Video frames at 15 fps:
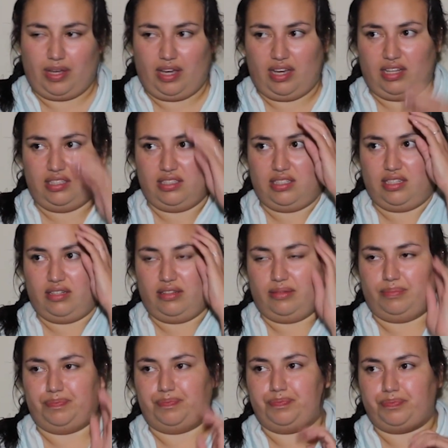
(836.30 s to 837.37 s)

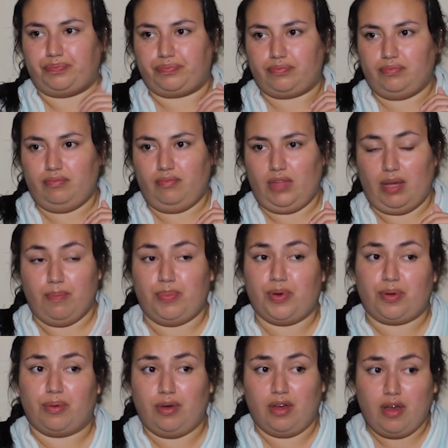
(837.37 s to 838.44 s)
and
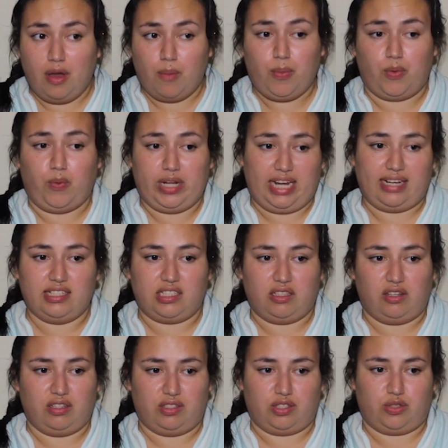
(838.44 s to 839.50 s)
but when I
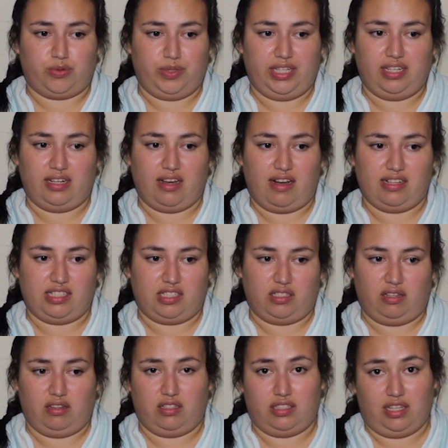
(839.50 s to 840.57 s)
saw the screen, I
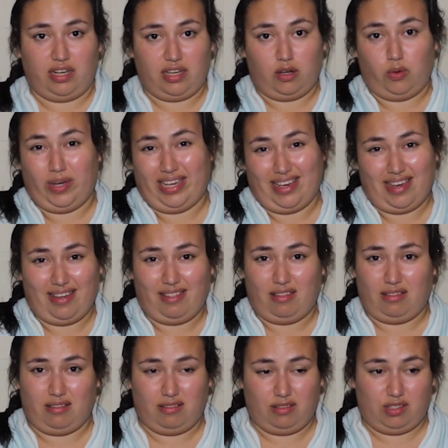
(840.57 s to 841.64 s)
saw the dye going
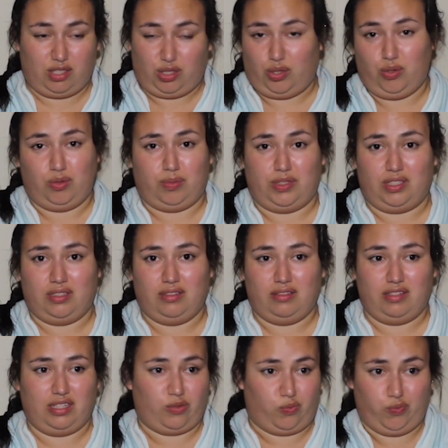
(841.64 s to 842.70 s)
in the tubes
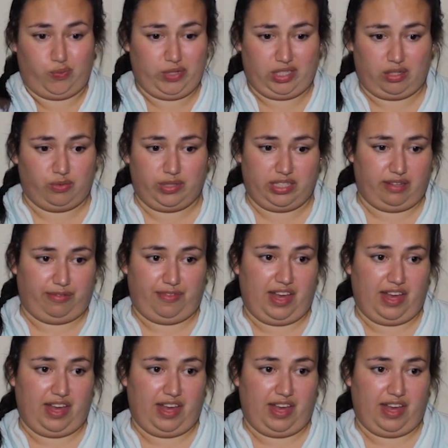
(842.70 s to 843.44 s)
like really